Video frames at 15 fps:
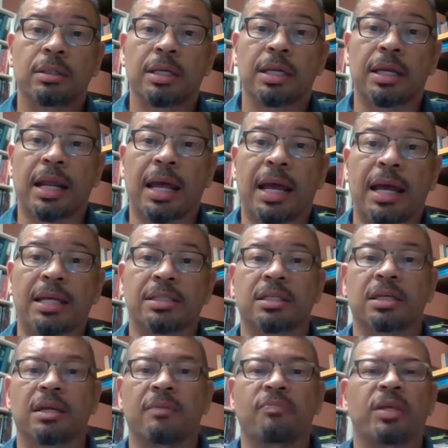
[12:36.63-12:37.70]
and ask,
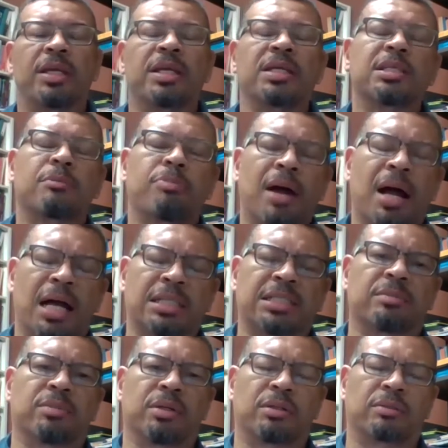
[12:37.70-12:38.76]
is it
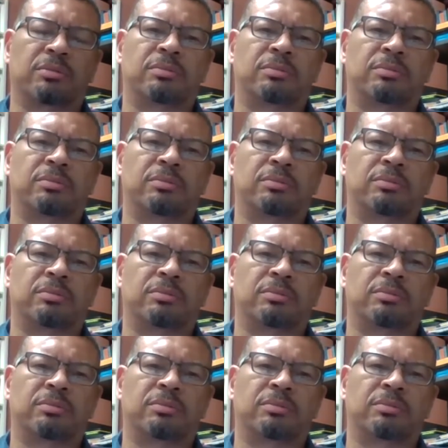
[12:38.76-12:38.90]
possible